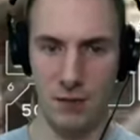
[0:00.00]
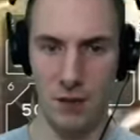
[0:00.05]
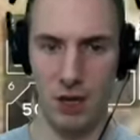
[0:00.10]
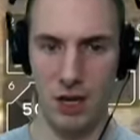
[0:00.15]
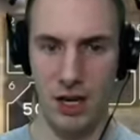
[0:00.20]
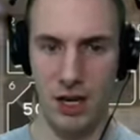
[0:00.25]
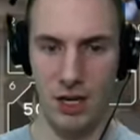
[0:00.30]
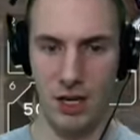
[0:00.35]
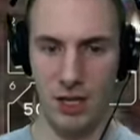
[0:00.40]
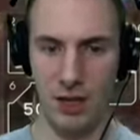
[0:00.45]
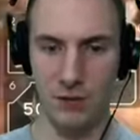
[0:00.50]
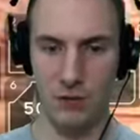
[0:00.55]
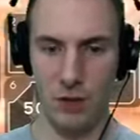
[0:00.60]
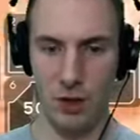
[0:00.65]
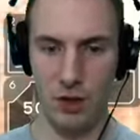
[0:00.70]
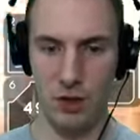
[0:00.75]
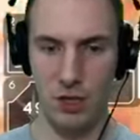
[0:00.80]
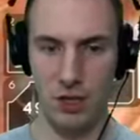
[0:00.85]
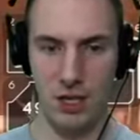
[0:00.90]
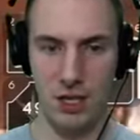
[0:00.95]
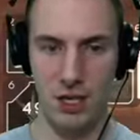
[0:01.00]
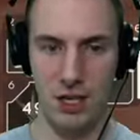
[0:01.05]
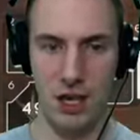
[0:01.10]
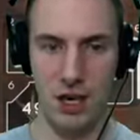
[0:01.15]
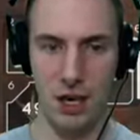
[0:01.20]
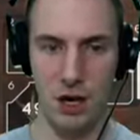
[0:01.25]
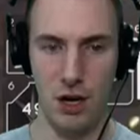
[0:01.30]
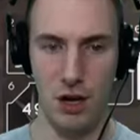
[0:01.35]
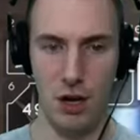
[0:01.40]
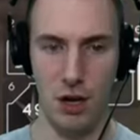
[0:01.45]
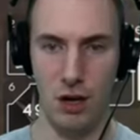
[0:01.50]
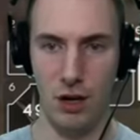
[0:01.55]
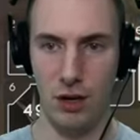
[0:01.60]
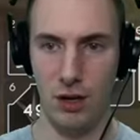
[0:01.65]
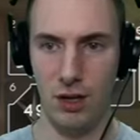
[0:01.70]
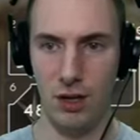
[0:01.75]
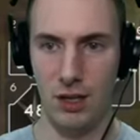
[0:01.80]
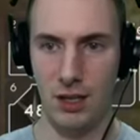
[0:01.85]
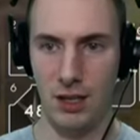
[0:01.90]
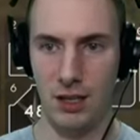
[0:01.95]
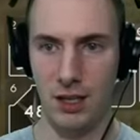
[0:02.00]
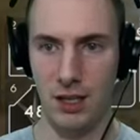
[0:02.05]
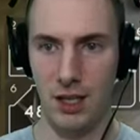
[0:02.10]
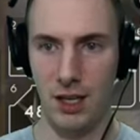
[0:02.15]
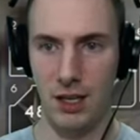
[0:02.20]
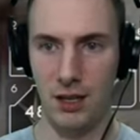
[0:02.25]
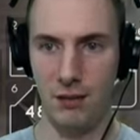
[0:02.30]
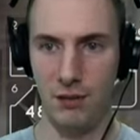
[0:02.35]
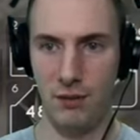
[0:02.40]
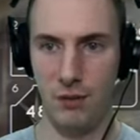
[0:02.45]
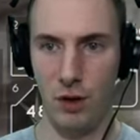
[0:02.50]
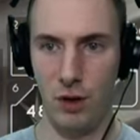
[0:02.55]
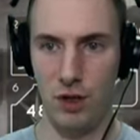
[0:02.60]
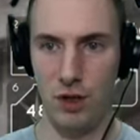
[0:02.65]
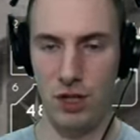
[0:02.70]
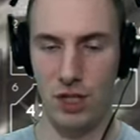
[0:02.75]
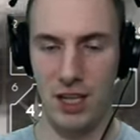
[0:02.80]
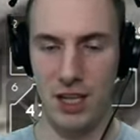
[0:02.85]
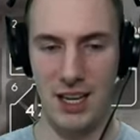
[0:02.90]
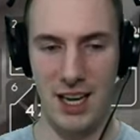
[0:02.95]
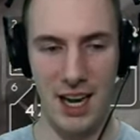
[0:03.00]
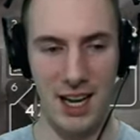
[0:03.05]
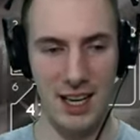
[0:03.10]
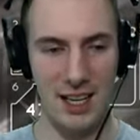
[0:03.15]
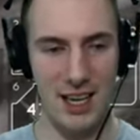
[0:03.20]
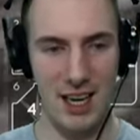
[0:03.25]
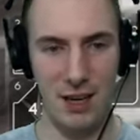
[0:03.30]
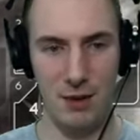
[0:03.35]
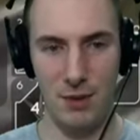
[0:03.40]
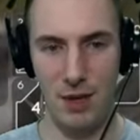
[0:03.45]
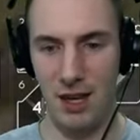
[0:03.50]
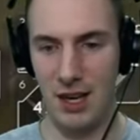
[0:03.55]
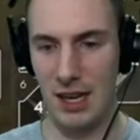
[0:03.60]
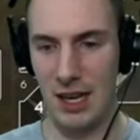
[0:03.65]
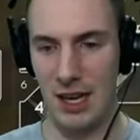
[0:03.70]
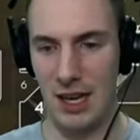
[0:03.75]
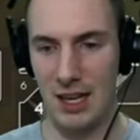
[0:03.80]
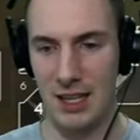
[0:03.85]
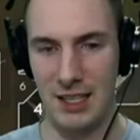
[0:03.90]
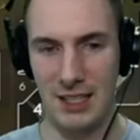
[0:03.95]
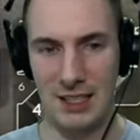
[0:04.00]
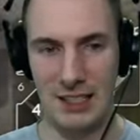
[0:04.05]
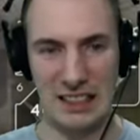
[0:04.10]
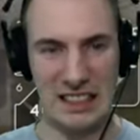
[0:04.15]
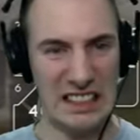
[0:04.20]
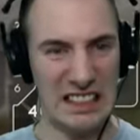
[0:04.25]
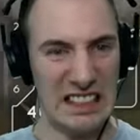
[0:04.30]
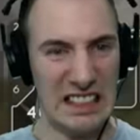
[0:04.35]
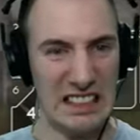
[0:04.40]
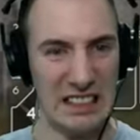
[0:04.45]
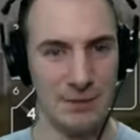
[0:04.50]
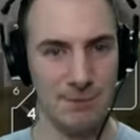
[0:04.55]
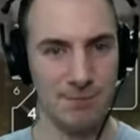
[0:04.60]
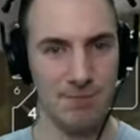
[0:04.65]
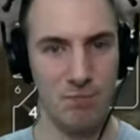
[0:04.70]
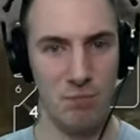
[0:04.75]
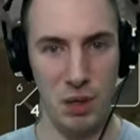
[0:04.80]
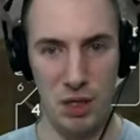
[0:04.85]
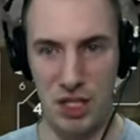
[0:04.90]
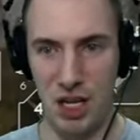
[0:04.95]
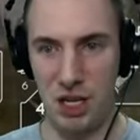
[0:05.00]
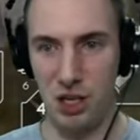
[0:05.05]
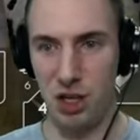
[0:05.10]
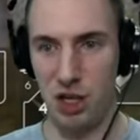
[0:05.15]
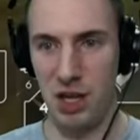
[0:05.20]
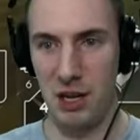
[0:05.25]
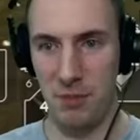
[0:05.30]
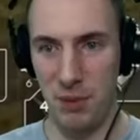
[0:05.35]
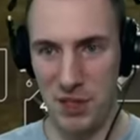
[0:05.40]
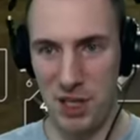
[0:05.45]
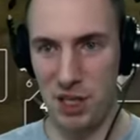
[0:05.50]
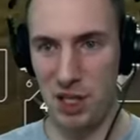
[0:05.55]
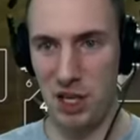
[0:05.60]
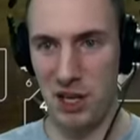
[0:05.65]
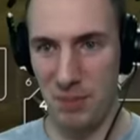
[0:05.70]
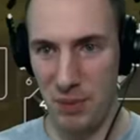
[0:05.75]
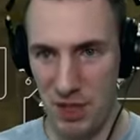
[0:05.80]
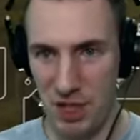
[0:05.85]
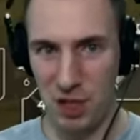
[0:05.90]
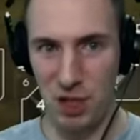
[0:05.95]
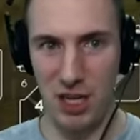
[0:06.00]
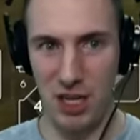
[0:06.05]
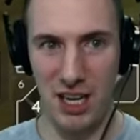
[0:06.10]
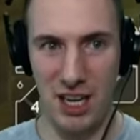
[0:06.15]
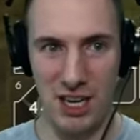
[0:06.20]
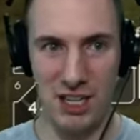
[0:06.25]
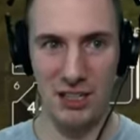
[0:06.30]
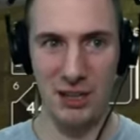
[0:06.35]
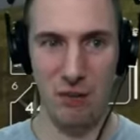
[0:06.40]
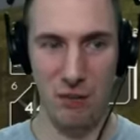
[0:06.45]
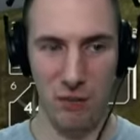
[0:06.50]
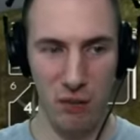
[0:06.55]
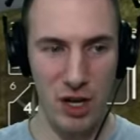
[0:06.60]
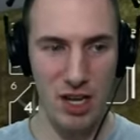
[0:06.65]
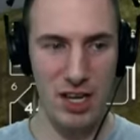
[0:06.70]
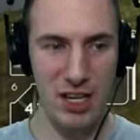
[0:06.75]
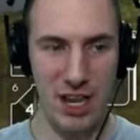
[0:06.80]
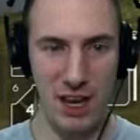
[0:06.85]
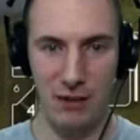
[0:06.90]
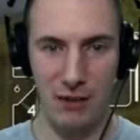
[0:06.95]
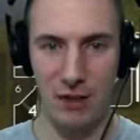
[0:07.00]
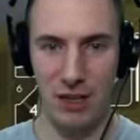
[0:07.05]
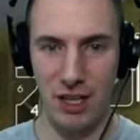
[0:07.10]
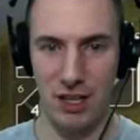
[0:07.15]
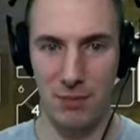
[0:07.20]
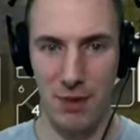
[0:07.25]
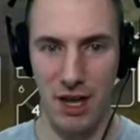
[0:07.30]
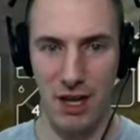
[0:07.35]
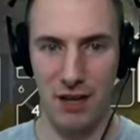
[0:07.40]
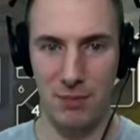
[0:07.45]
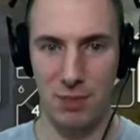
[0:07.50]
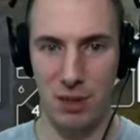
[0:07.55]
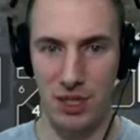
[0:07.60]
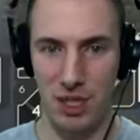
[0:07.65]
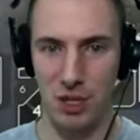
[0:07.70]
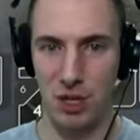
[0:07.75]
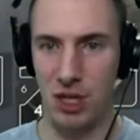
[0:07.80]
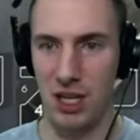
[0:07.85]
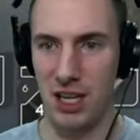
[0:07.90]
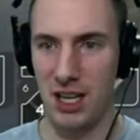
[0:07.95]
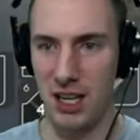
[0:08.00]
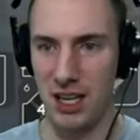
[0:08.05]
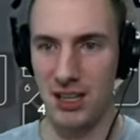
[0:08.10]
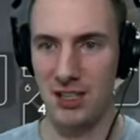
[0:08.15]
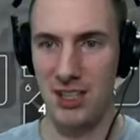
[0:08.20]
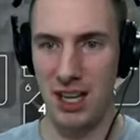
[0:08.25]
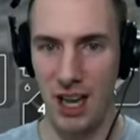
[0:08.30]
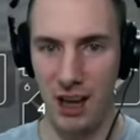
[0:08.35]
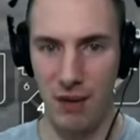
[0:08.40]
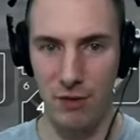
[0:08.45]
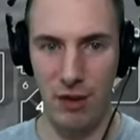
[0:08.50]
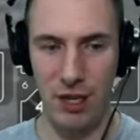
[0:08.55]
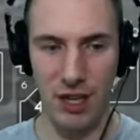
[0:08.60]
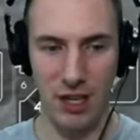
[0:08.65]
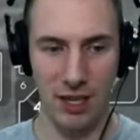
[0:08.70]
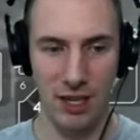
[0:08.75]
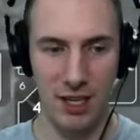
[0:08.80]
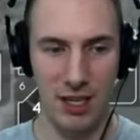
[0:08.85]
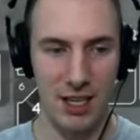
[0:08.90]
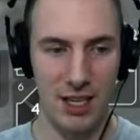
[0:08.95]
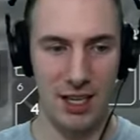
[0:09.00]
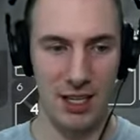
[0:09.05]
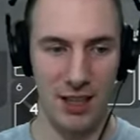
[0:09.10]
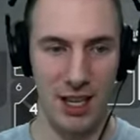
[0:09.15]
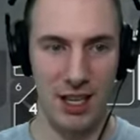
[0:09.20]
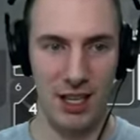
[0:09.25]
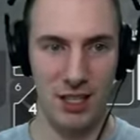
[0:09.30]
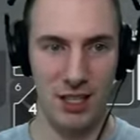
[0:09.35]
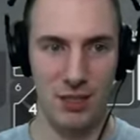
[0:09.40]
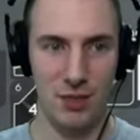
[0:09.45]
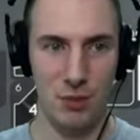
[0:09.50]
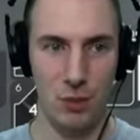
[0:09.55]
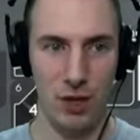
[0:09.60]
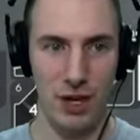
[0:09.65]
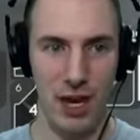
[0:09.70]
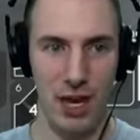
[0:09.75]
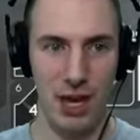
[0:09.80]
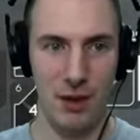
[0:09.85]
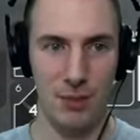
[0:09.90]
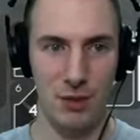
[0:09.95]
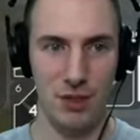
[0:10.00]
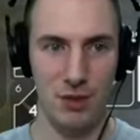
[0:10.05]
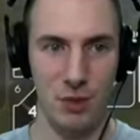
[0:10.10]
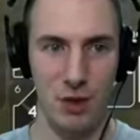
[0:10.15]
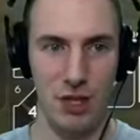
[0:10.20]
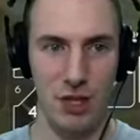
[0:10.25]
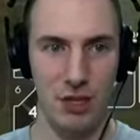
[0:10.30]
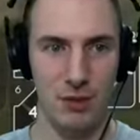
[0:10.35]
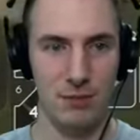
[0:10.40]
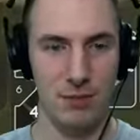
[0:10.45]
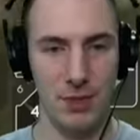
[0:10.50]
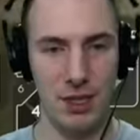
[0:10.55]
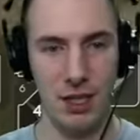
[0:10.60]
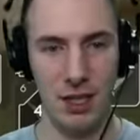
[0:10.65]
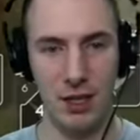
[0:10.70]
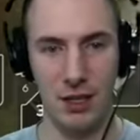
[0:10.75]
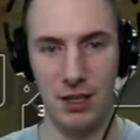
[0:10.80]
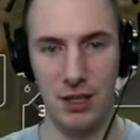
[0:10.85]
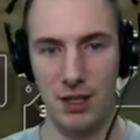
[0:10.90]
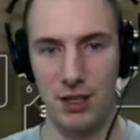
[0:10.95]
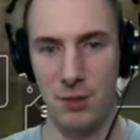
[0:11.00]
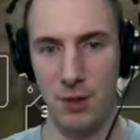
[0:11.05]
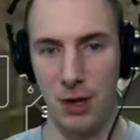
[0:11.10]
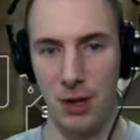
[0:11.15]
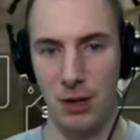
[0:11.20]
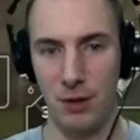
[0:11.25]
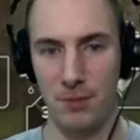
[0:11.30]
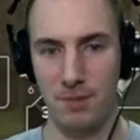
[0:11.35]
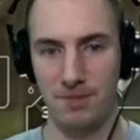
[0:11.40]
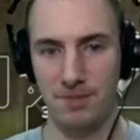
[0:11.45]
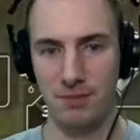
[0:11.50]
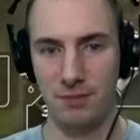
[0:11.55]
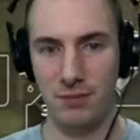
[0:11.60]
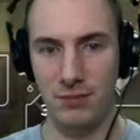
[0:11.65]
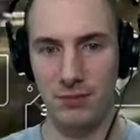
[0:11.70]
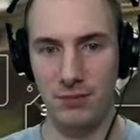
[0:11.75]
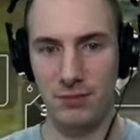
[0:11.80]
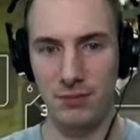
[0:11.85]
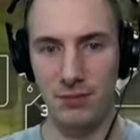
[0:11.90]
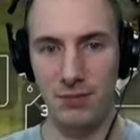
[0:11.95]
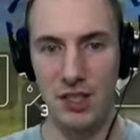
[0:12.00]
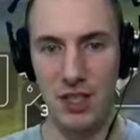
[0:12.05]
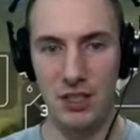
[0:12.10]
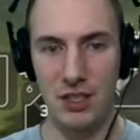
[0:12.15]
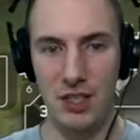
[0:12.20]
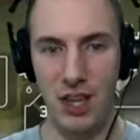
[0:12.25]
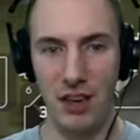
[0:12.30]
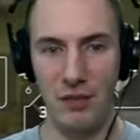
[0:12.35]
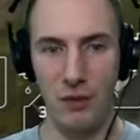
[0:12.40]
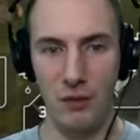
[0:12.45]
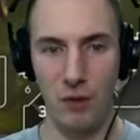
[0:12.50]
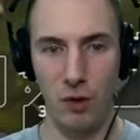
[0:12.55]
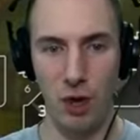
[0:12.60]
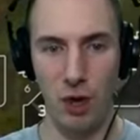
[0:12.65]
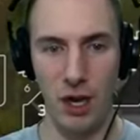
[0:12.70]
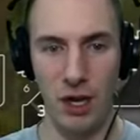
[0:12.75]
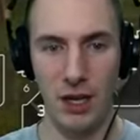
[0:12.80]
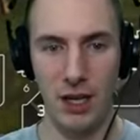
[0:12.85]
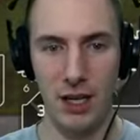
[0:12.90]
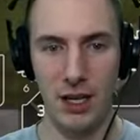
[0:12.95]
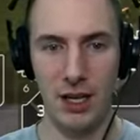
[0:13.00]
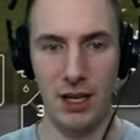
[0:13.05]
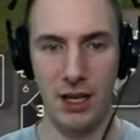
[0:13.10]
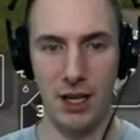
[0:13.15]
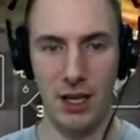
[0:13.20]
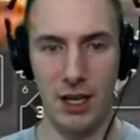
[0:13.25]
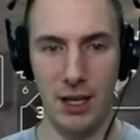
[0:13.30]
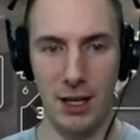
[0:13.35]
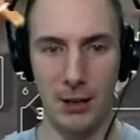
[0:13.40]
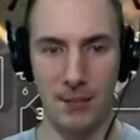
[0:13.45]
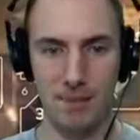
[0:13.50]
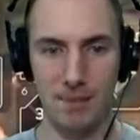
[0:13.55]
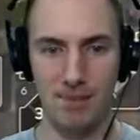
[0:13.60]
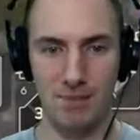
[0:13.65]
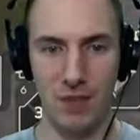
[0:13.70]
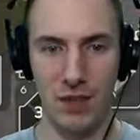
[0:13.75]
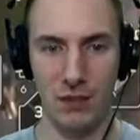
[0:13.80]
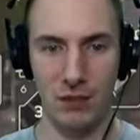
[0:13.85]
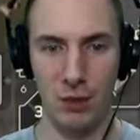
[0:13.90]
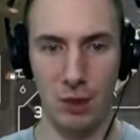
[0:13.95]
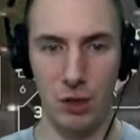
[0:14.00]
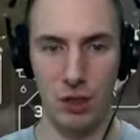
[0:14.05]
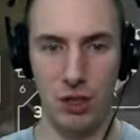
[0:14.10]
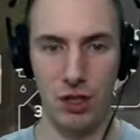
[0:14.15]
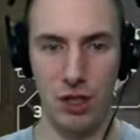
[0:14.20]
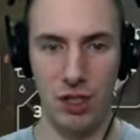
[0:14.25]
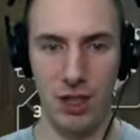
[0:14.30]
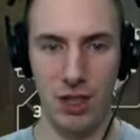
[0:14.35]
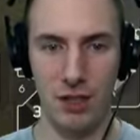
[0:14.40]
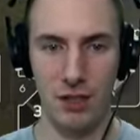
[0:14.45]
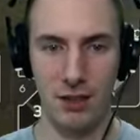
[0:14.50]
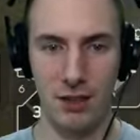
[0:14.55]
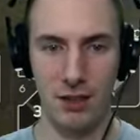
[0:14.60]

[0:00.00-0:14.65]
Murdock, unfortunately, no. Unfortunately, can't get him. Ah. Positioning is freaking everything, man. Positioning is everything. And that is what happens when you, oh, Sparrow, diving for it. Unfortunately,